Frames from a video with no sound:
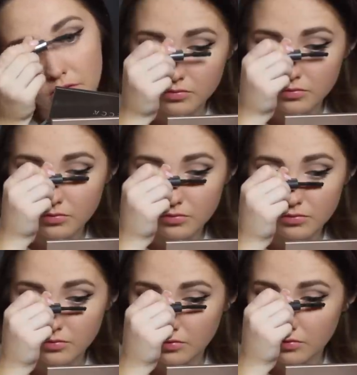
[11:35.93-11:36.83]

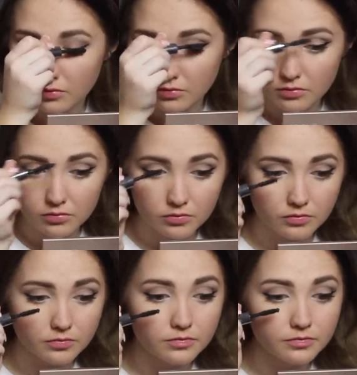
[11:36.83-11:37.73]

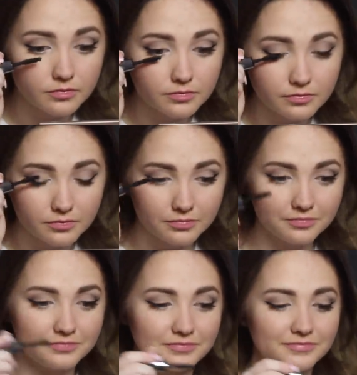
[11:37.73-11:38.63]

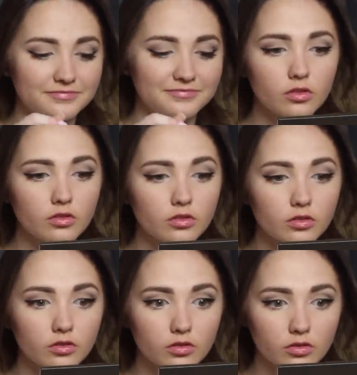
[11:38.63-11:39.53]

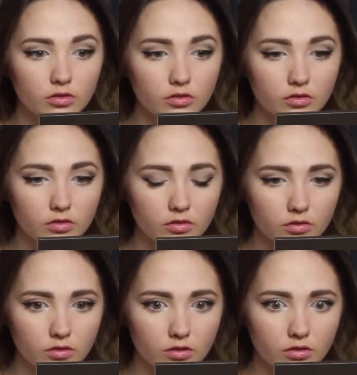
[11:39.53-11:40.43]

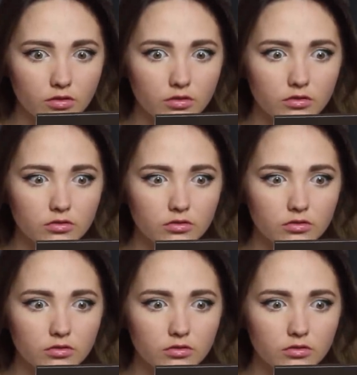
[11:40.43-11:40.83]
No words are spoken by the person on screen.